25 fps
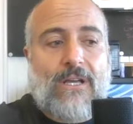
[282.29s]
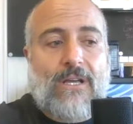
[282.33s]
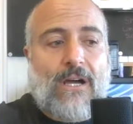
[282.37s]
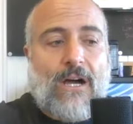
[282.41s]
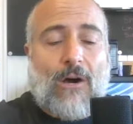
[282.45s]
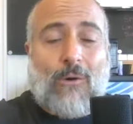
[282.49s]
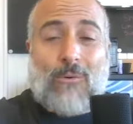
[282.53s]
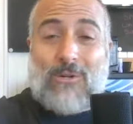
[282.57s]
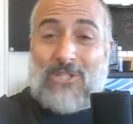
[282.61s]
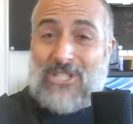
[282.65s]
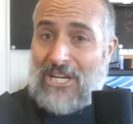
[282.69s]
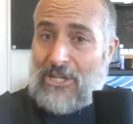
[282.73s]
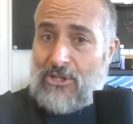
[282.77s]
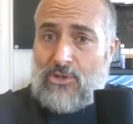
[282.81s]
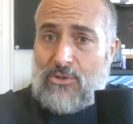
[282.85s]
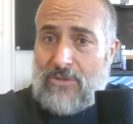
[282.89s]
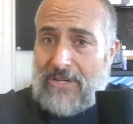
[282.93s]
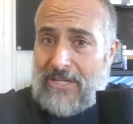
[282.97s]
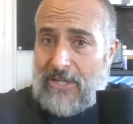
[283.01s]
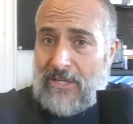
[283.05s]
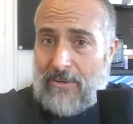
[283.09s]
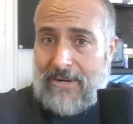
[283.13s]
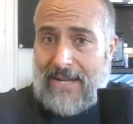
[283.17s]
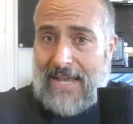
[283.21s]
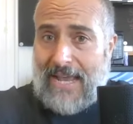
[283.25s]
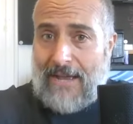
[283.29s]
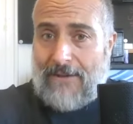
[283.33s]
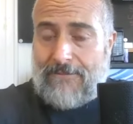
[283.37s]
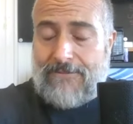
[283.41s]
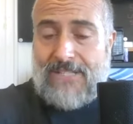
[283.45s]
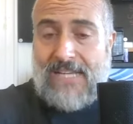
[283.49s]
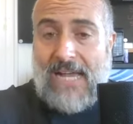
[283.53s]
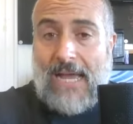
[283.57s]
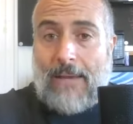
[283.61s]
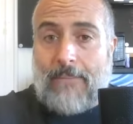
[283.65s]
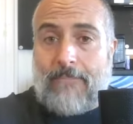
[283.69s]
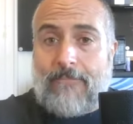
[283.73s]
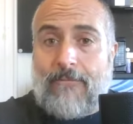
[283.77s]
which I usually don't have
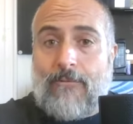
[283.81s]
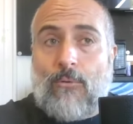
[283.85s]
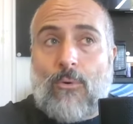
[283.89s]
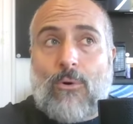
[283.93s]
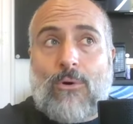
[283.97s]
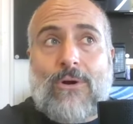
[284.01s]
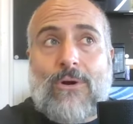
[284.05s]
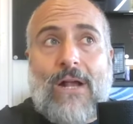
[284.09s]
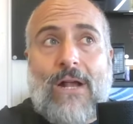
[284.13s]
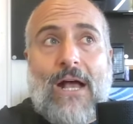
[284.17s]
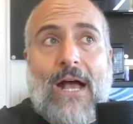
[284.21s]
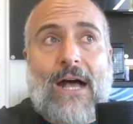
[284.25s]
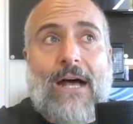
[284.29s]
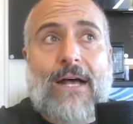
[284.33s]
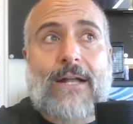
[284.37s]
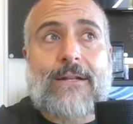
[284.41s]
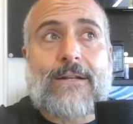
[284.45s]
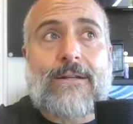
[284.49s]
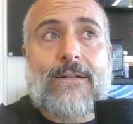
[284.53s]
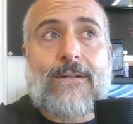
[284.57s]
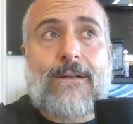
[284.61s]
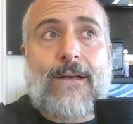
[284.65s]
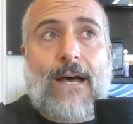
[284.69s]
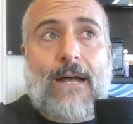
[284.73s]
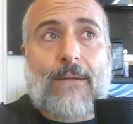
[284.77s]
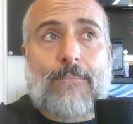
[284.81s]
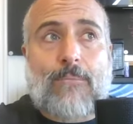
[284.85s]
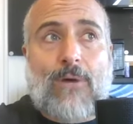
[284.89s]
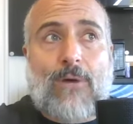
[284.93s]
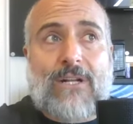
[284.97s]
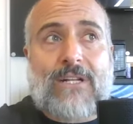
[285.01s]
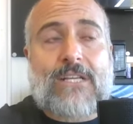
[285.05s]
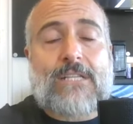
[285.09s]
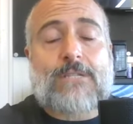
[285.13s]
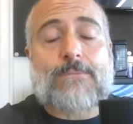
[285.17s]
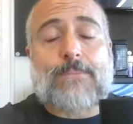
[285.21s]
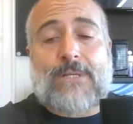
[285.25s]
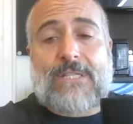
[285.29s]
time for on
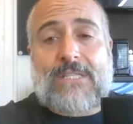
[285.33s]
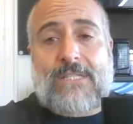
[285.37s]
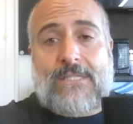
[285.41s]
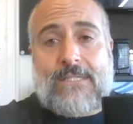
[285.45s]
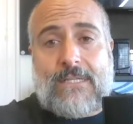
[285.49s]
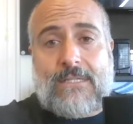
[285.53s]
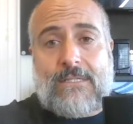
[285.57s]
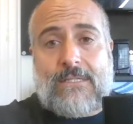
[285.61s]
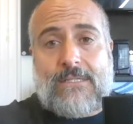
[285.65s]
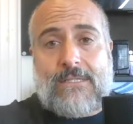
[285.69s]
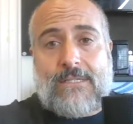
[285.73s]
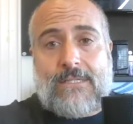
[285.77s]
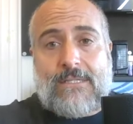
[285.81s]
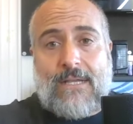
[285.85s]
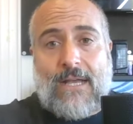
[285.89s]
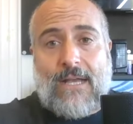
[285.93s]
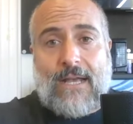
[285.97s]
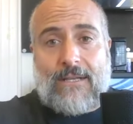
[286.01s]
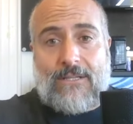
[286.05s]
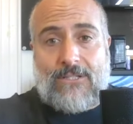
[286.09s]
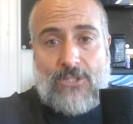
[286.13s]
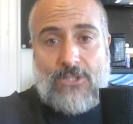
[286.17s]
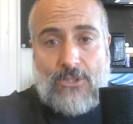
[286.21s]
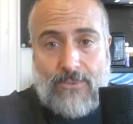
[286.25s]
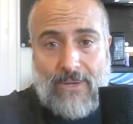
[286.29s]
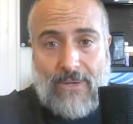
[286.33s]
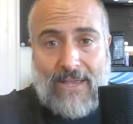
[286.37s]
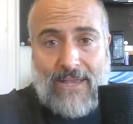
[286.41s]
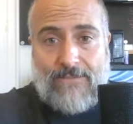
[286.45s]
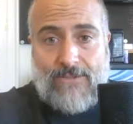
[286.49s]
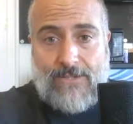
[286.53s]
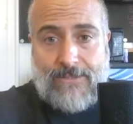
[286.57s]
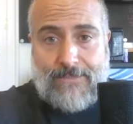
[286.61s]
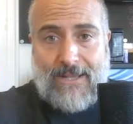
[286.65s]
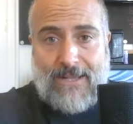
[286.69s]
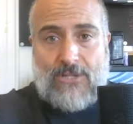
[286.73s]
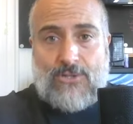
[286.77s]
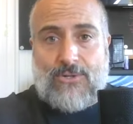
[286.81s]
Mondays, but since I do have
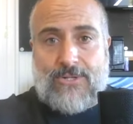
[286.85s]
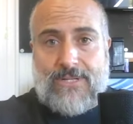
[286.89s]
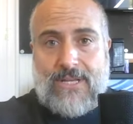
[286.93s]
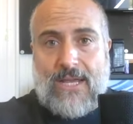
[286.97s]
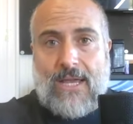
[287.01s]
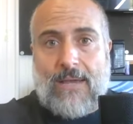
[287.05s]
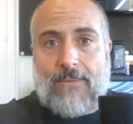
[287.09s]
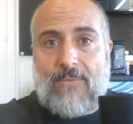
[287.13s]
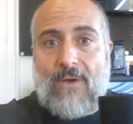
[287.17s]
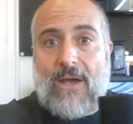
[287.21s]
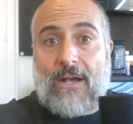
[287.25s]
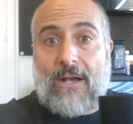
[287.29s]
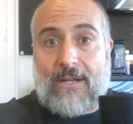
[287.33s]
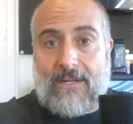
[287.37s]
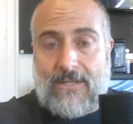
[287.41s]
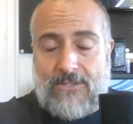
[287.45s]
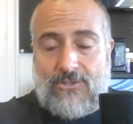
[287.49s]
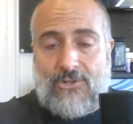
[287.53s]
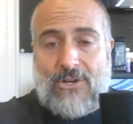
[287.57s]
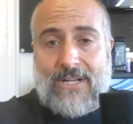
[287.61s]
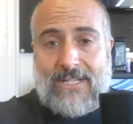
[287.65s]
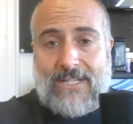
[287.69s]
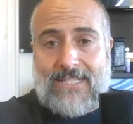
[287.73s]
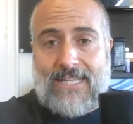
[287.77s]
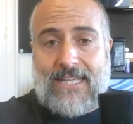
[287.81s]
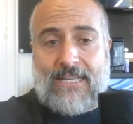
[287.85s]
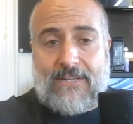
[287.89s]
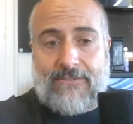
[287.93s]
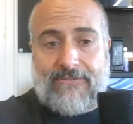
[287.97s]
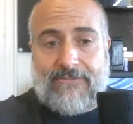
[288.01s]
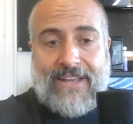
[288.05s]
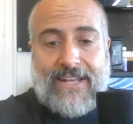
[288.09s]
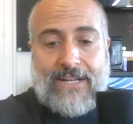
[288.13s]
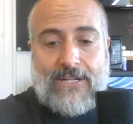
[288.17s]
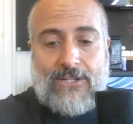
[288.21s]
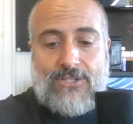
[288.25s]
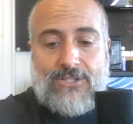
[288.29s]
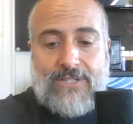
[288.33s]
some extra time, I'm going to try to take
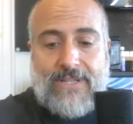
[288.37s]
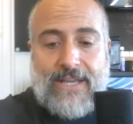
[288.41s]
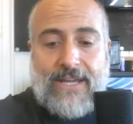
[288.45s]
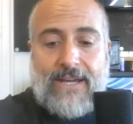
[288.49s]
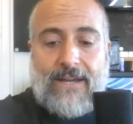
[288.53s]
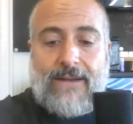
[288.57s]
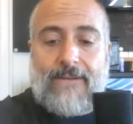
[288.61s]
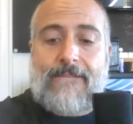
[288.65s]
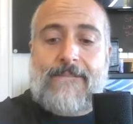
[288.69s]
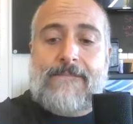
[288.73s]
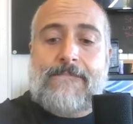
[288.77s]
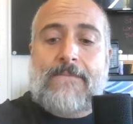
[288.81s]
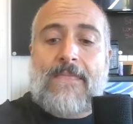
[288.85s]
advantage of that.